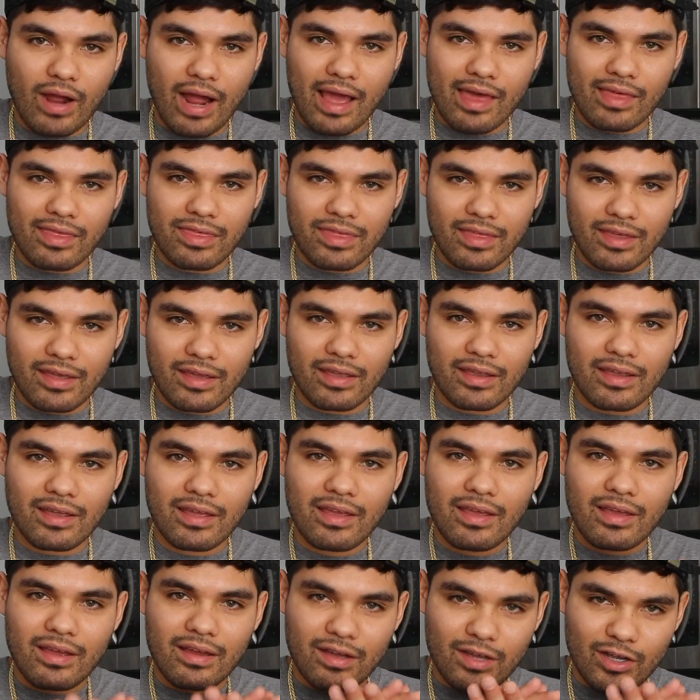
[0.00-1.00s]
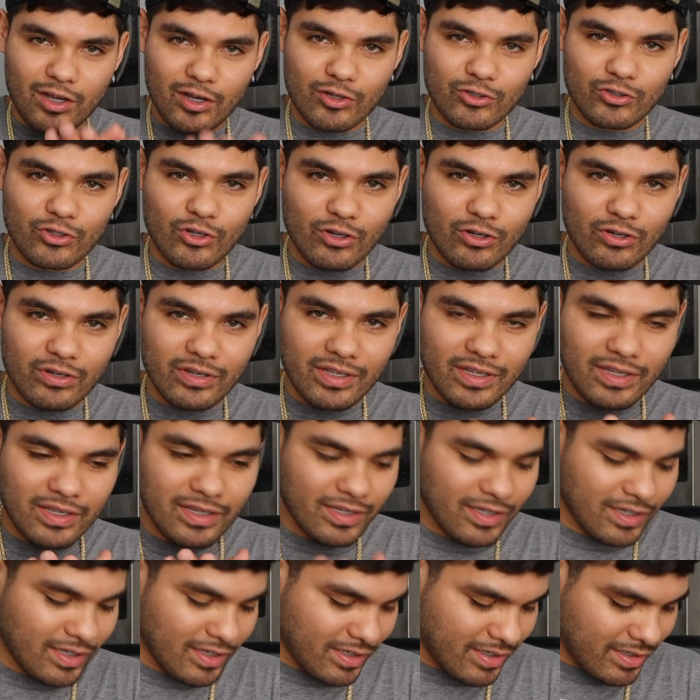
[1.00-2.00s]
I think a hot dog
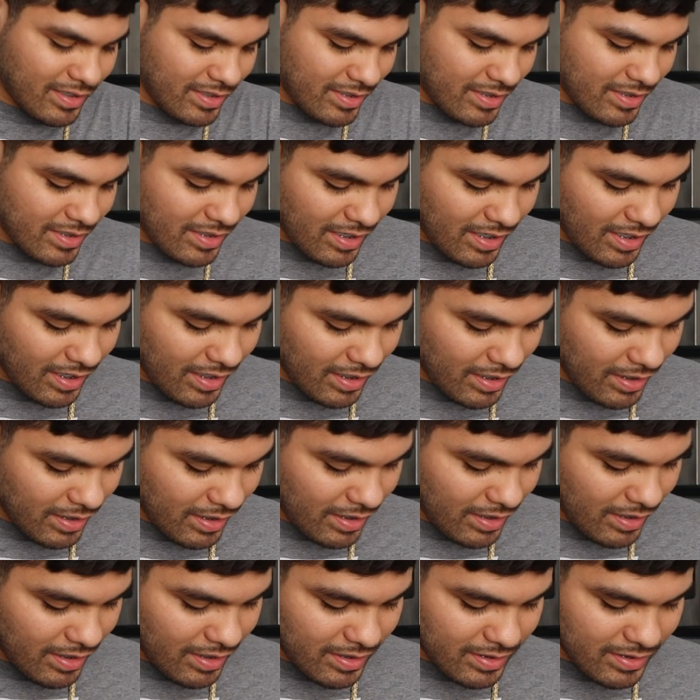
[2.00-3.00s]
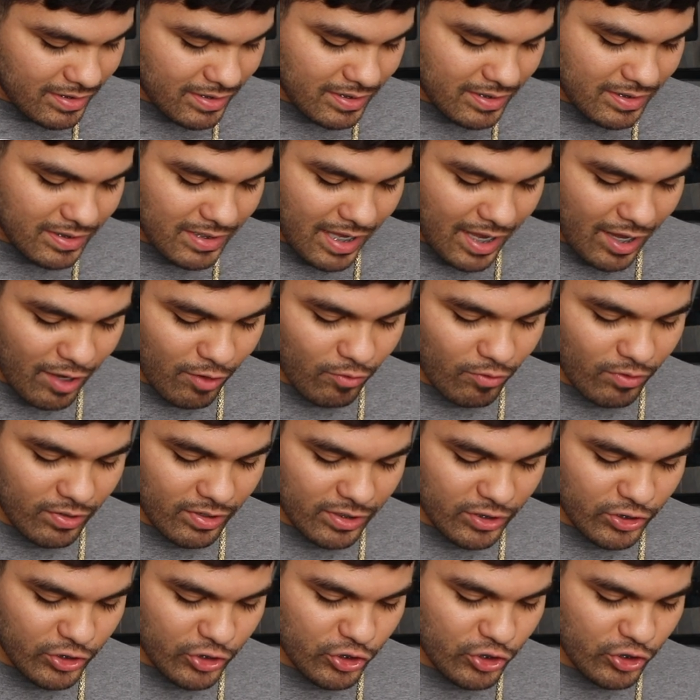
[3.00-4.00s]
is a
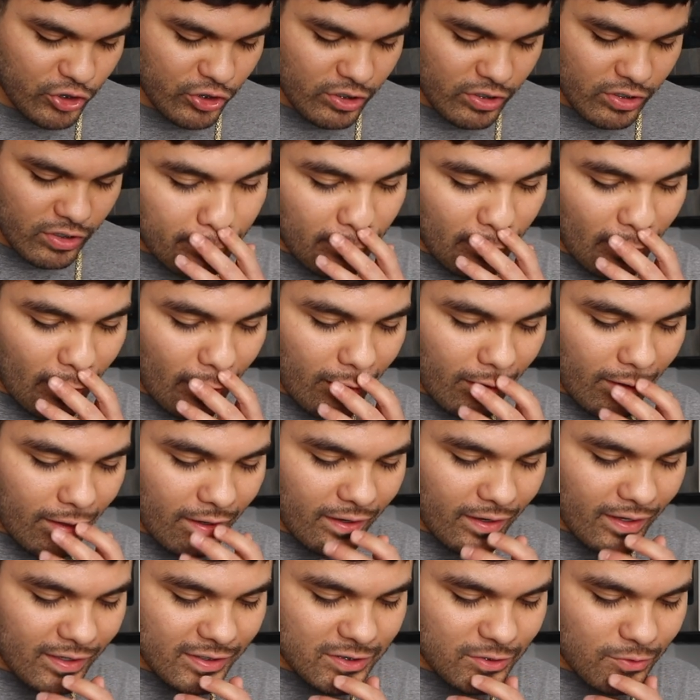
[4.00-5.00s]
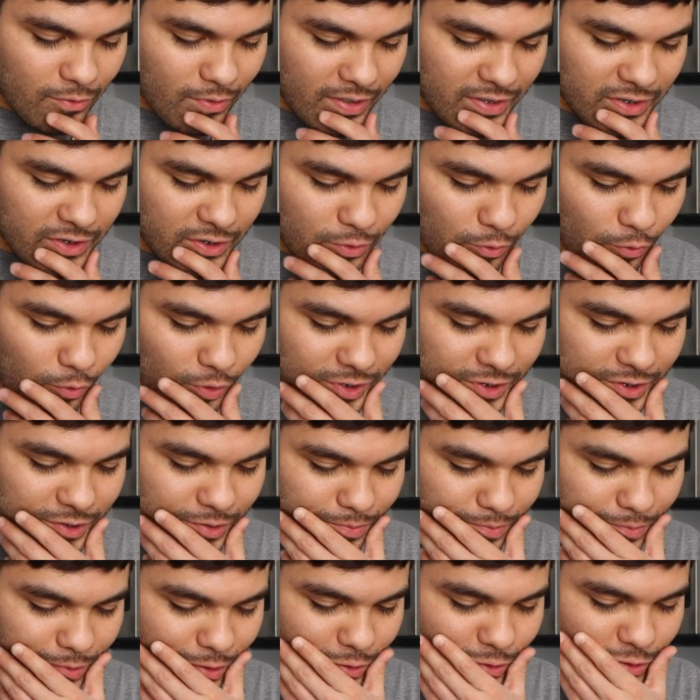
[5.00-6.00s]
sandwich. All right, next question. What's
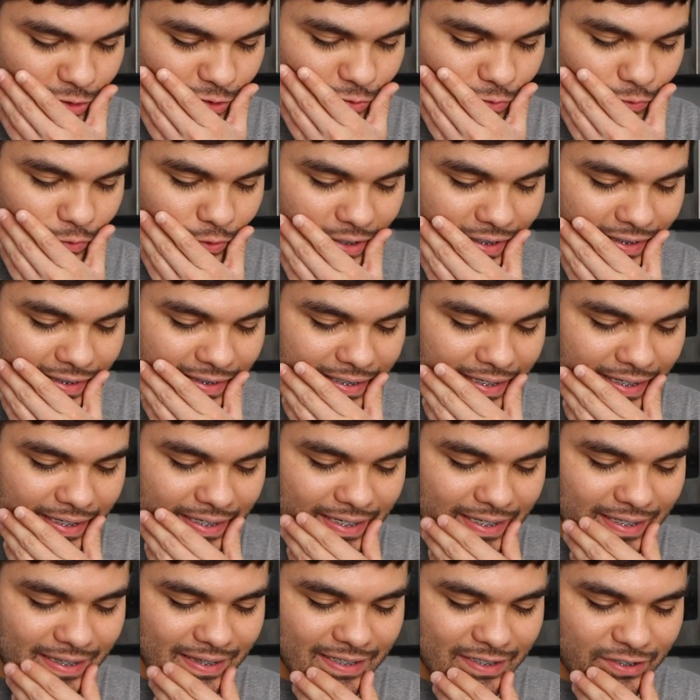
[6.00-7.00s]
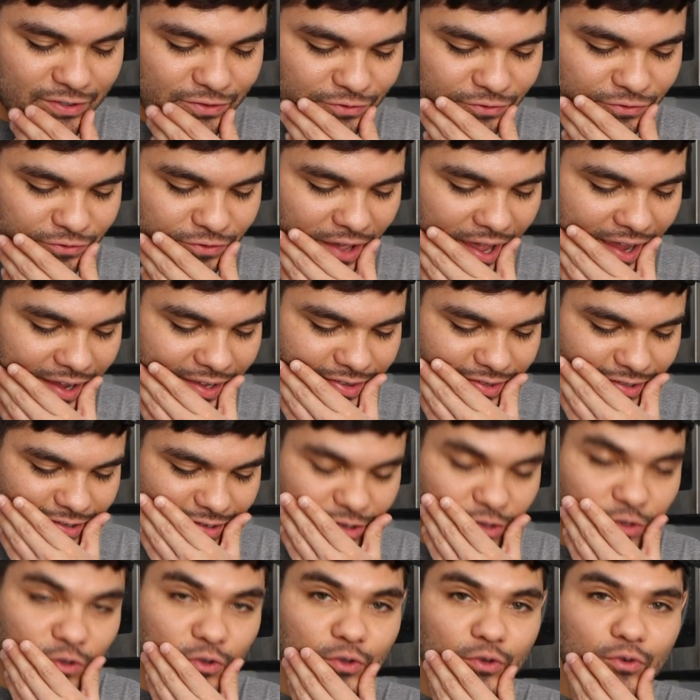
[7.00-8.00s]
the most ridiculous fact
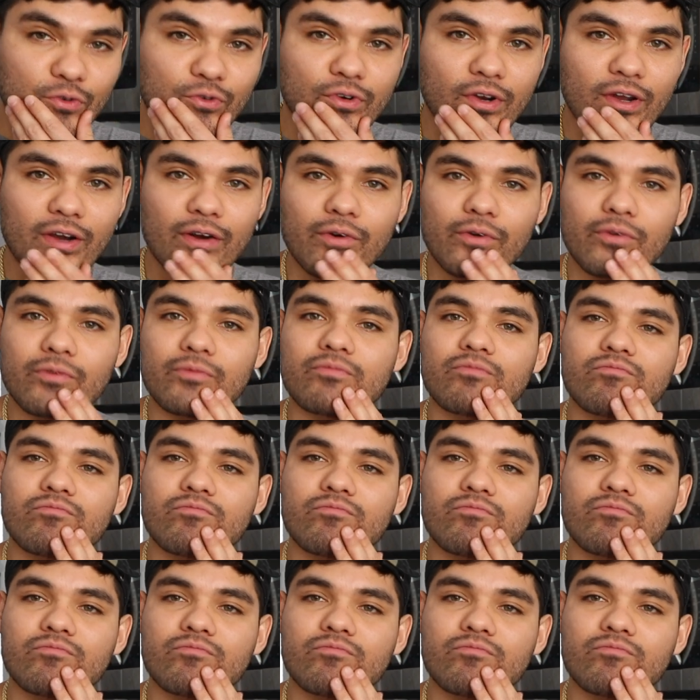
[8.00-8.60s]
you know?